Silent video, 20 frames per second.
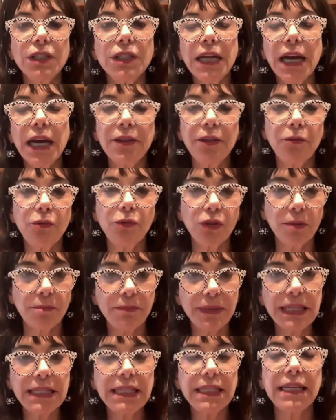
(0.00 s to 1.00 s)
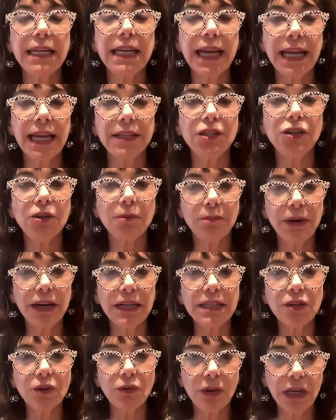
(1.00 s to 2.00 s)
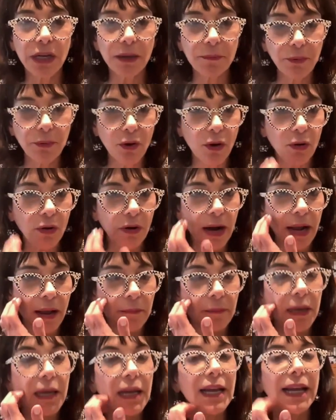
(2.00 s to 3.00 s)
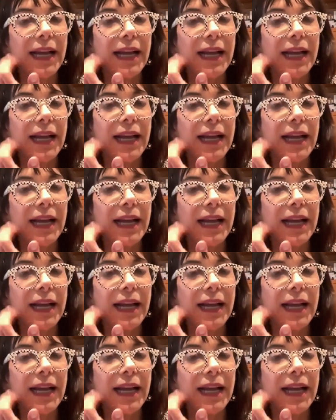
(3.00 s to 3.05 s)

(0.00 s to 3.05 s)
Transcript: done through the BC Cancer Breast Screening Program.